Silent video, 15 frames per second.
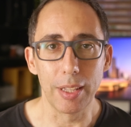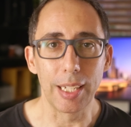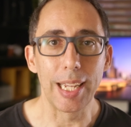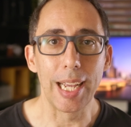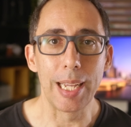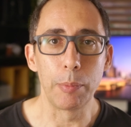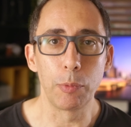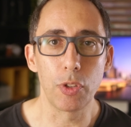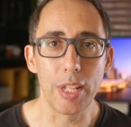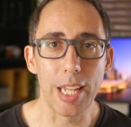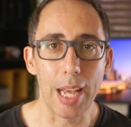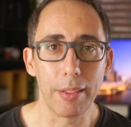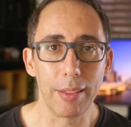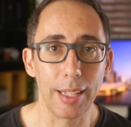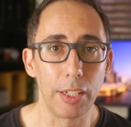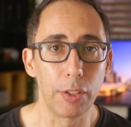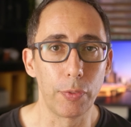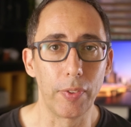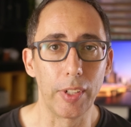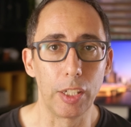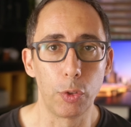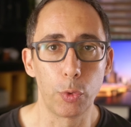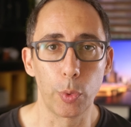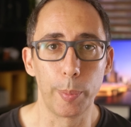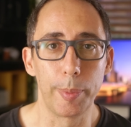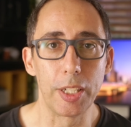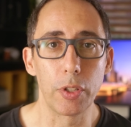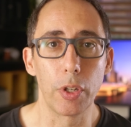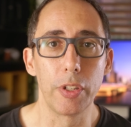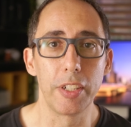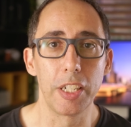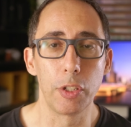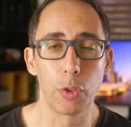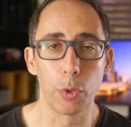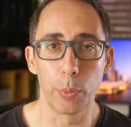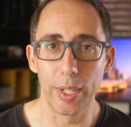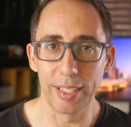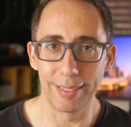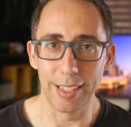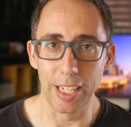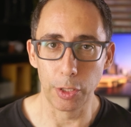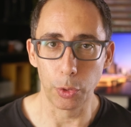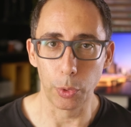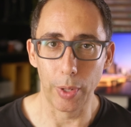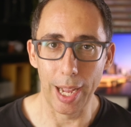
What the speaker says: the Games, the Athletes Village will be turned into residential